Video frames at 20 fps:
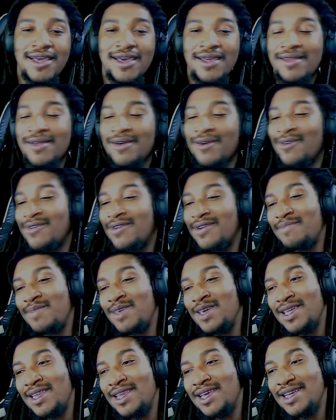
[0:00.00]
I know, I
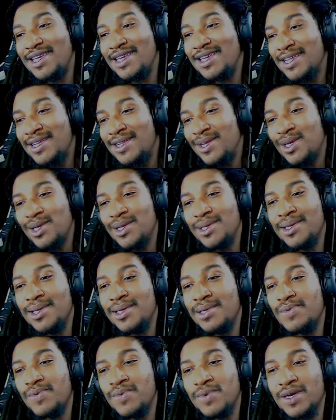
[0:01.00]
mean, that shit just,
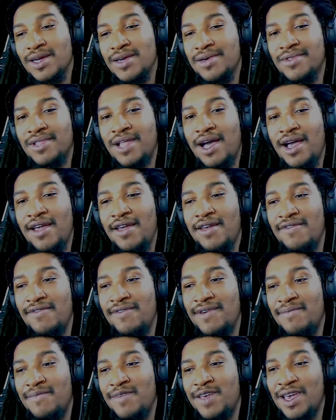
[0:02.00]
that's real life.
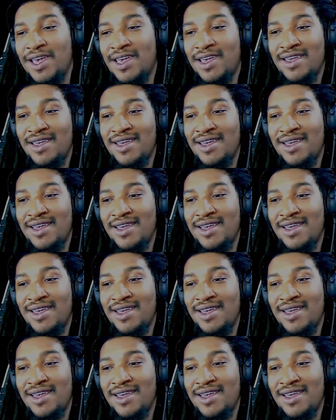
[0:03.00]
I mean,